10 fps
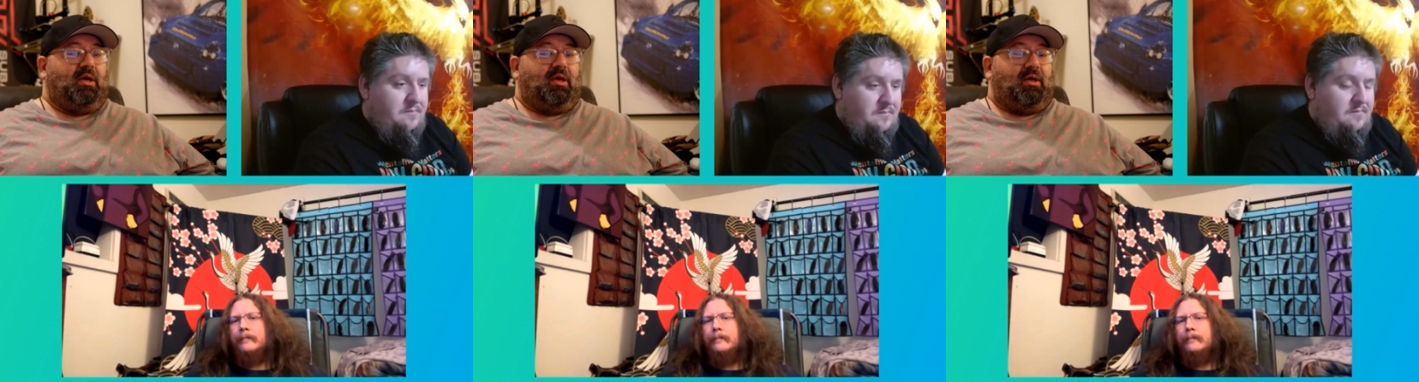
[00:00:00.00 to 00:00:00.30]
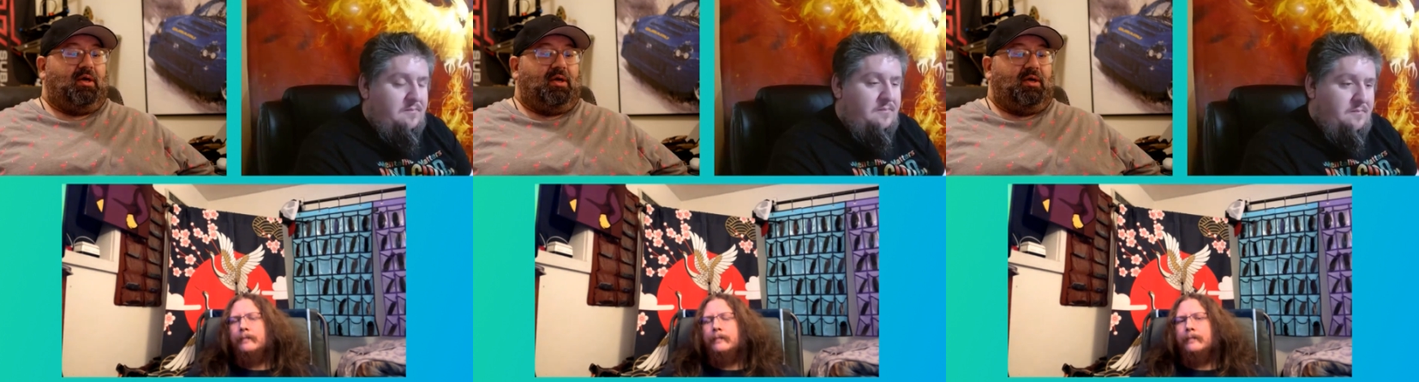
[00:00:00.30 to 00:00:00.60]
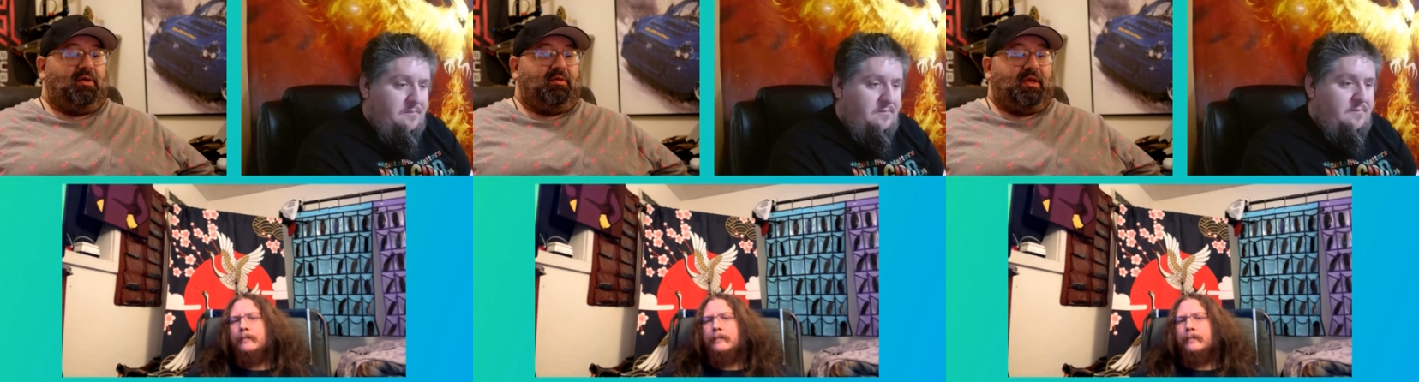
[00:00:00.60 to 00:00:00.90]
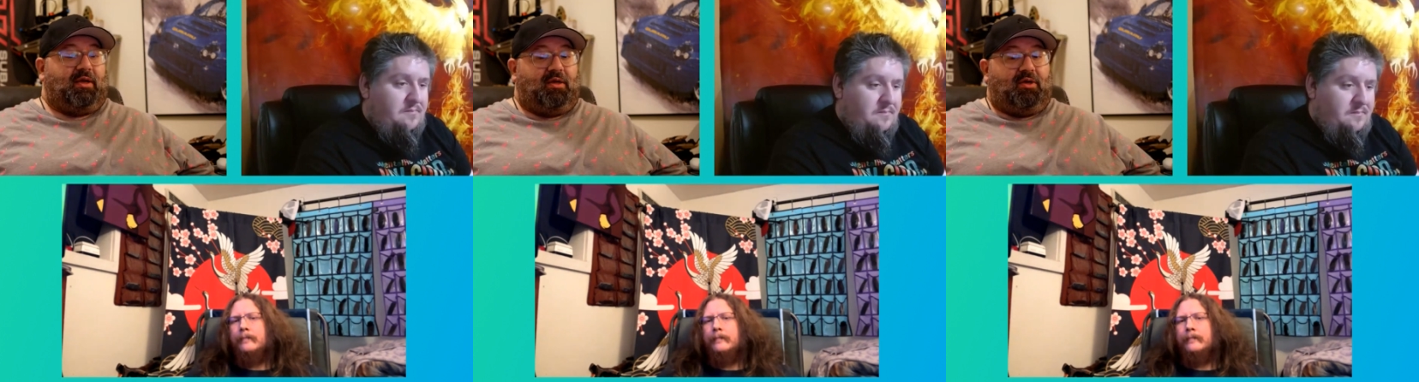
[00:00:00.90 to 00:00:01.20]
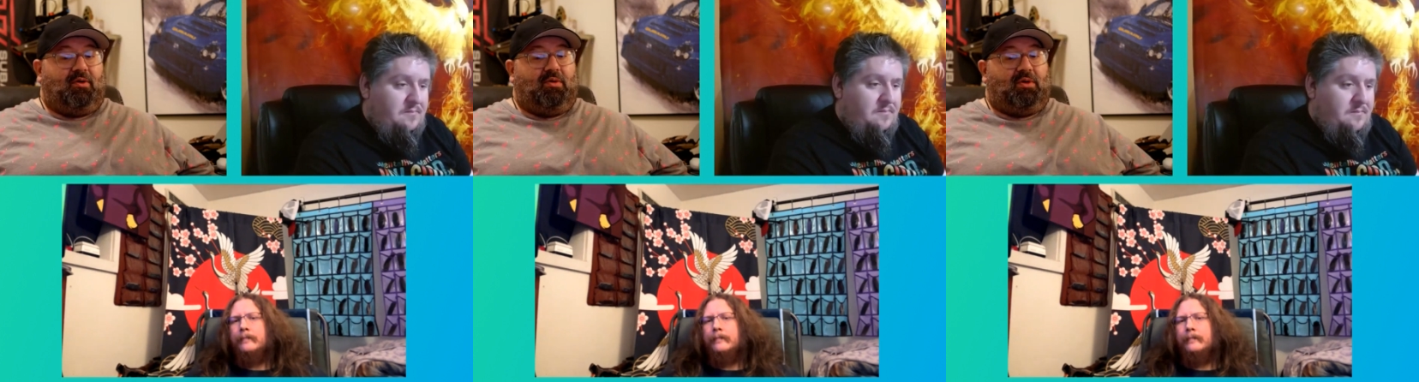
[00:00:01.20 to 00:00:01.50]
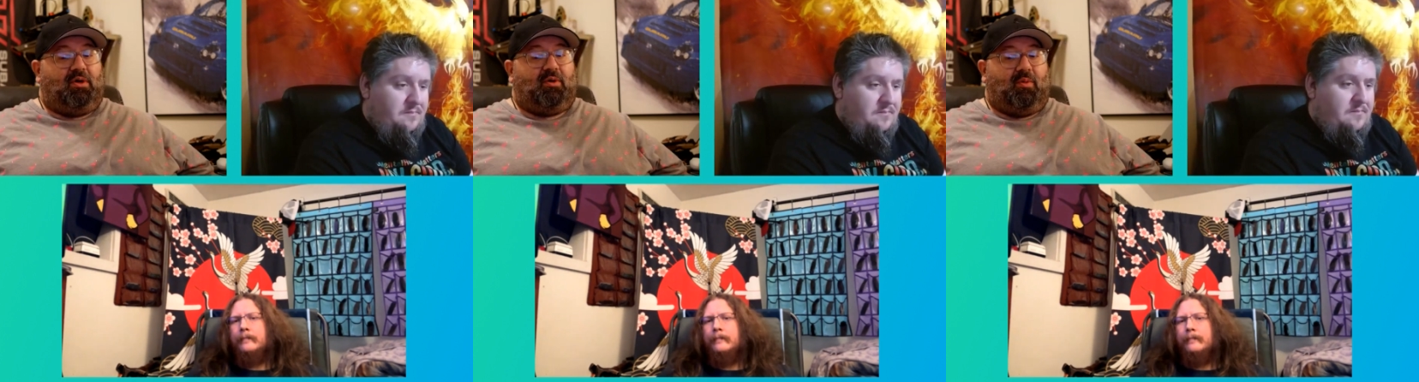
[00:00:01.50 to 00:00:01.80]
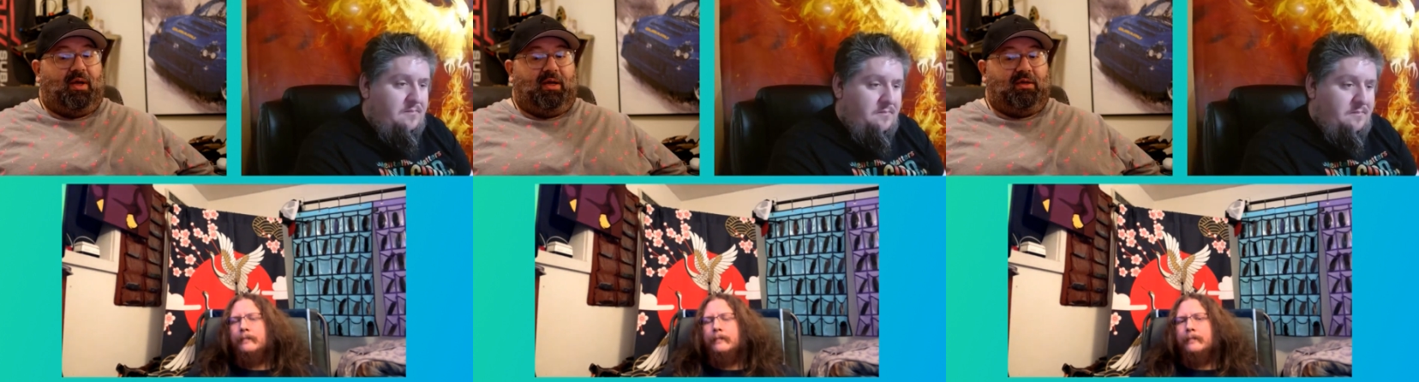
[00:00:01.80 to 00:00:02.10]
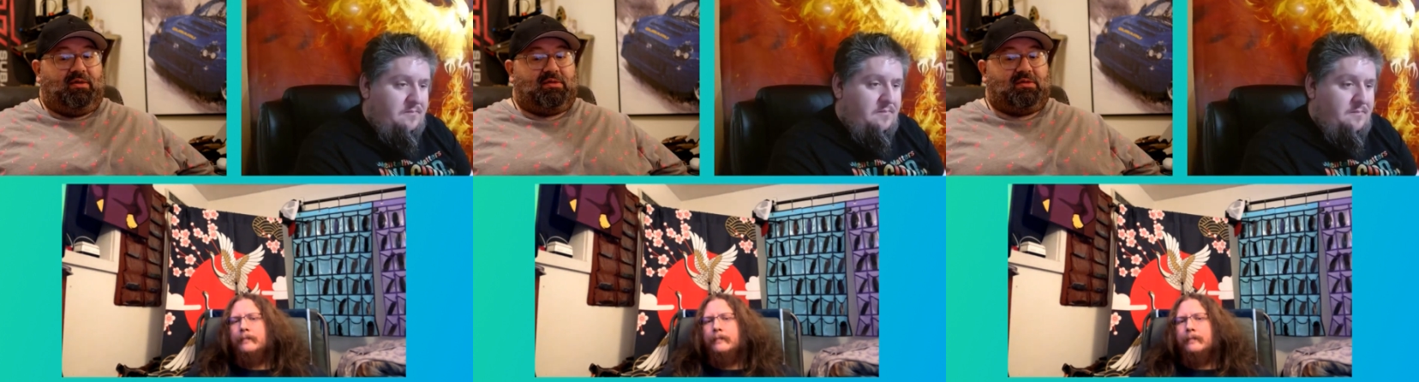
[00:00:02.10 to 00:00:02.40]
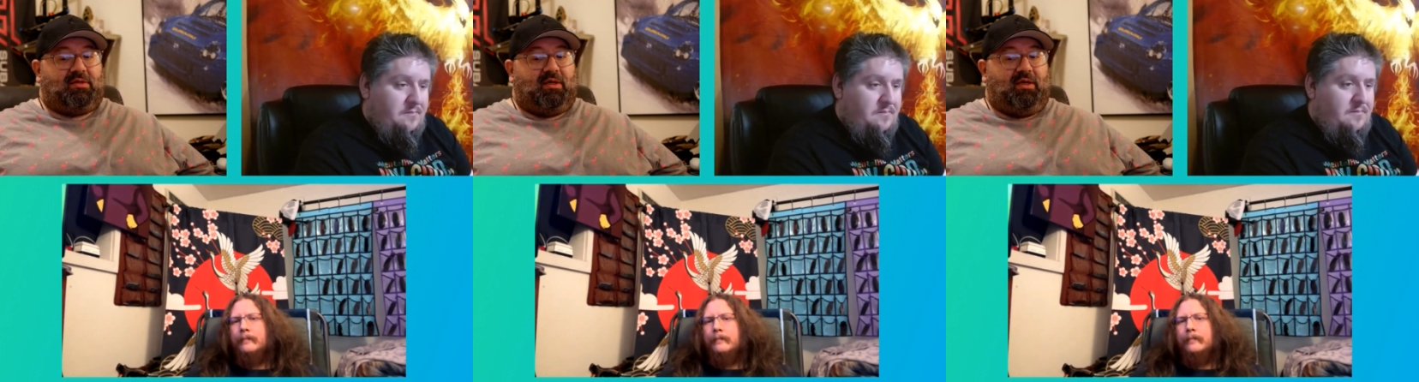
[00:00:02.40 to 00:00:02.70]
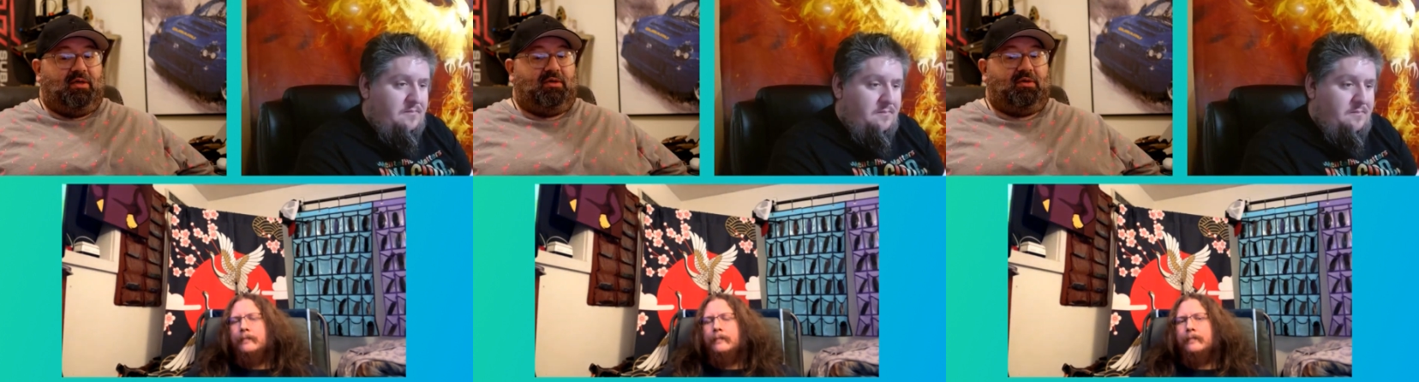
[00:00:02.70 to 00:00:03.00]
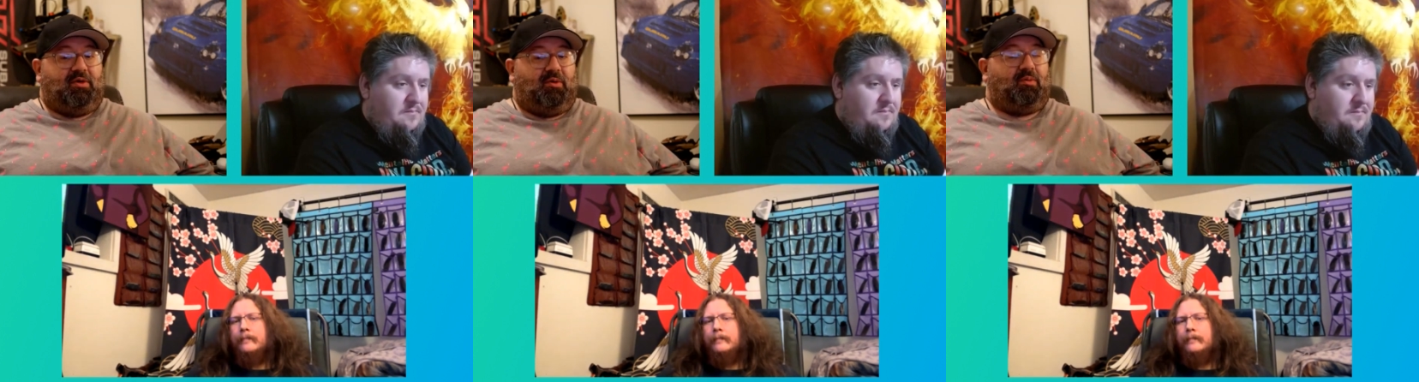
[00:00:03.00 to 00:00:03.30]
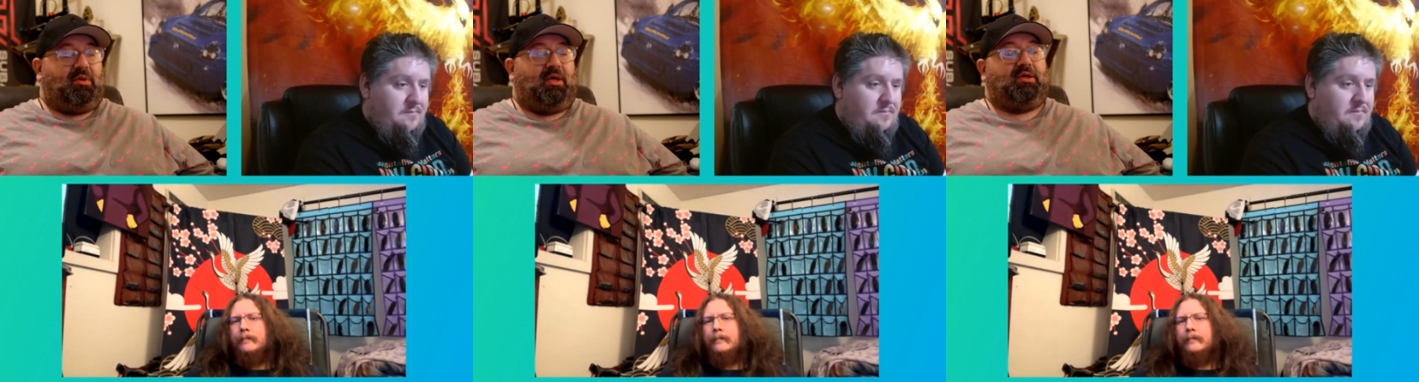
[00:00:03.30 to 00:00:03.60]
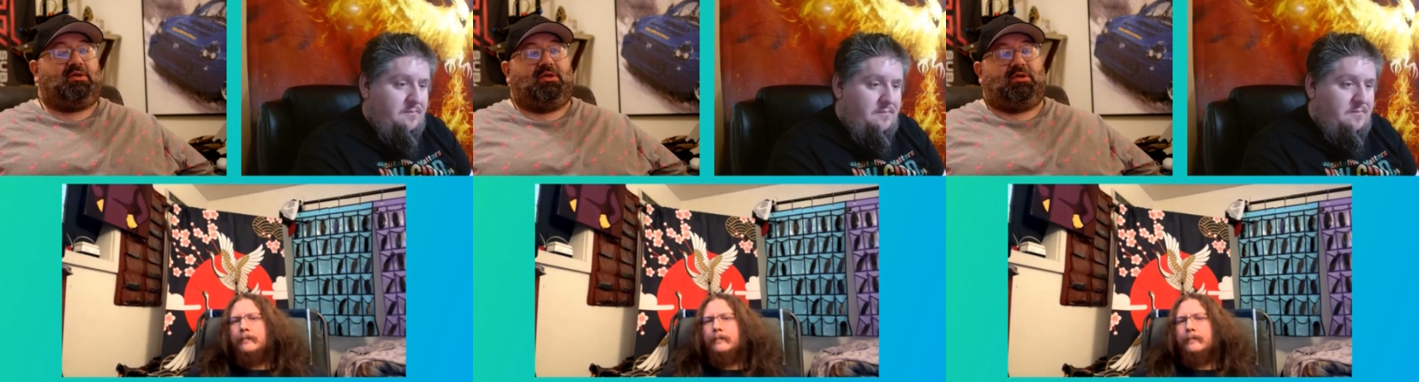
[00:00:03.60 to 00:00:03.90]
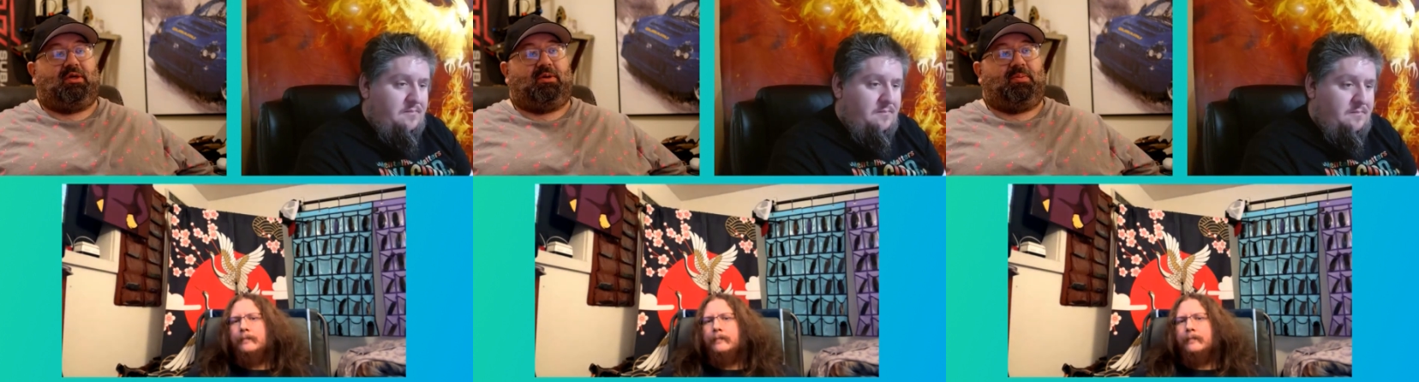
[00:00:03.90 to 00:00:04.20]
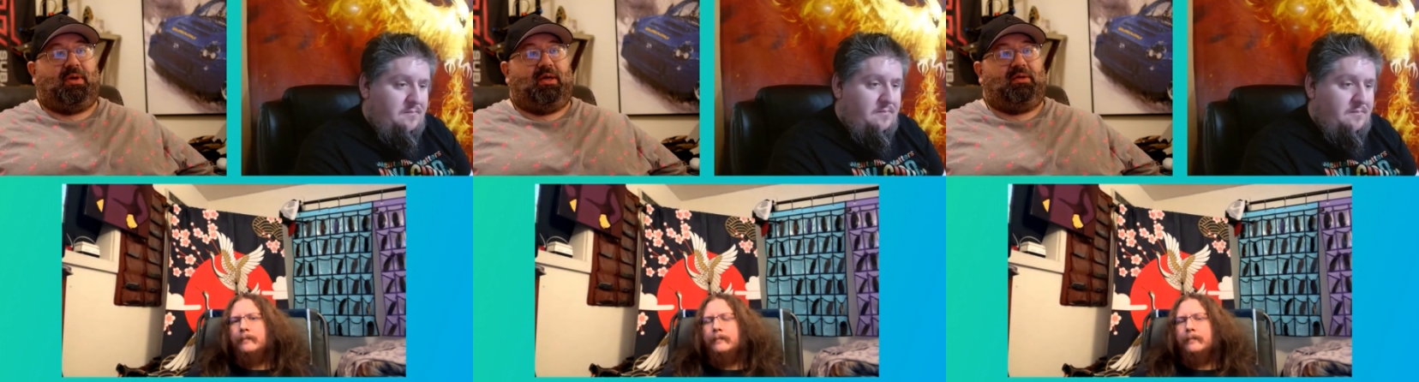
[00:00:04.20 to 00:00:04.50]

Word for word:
Speaker 1: uh, that could go a long ways in your relationship and,